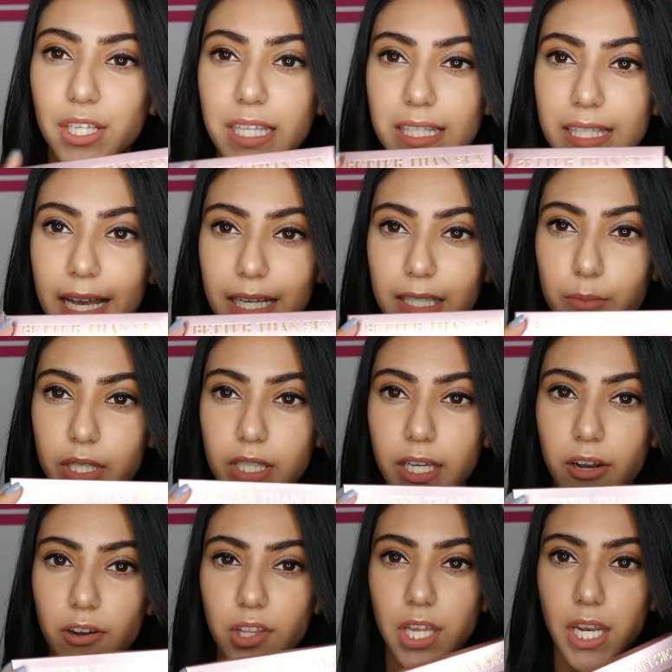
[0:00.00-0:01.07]
Than Sex
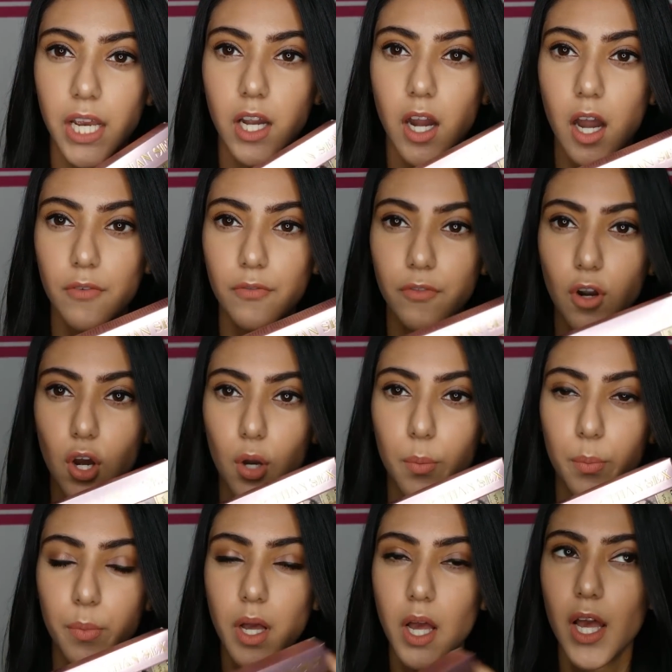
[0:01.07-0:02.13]
mascara that I got
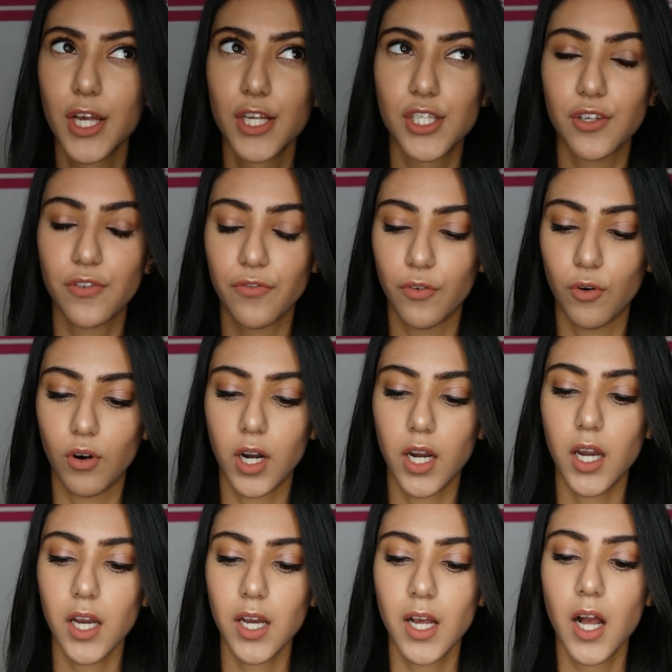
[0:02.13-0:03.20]
from
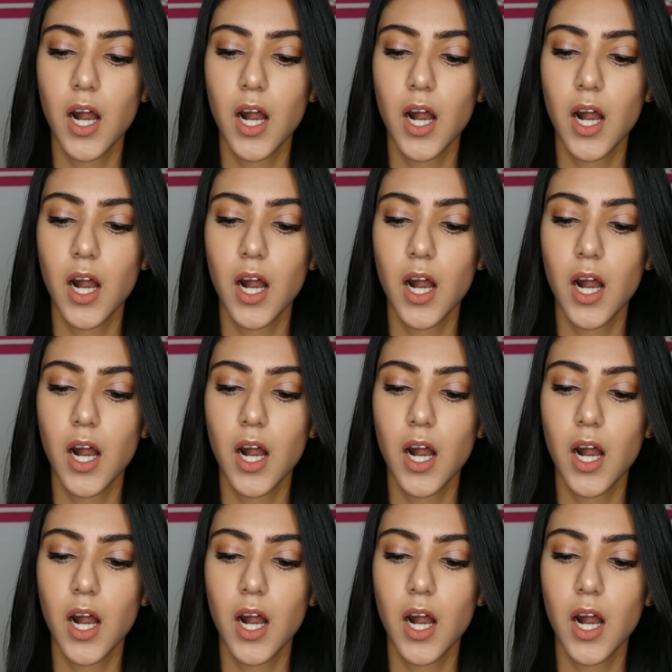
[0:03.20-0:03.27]
Sephora.